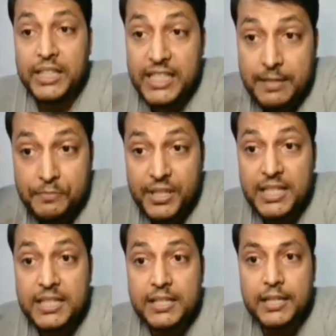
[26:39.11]
it
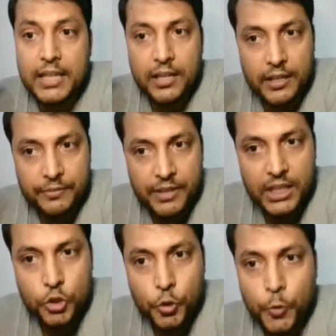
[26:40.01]
means they are
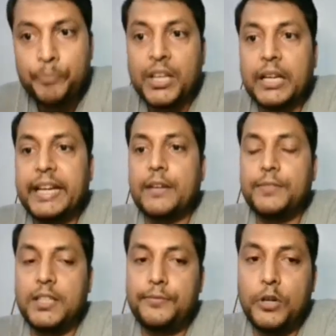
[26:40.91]
referring to
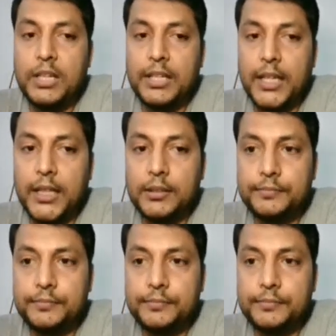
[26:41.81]
Graafian follicle.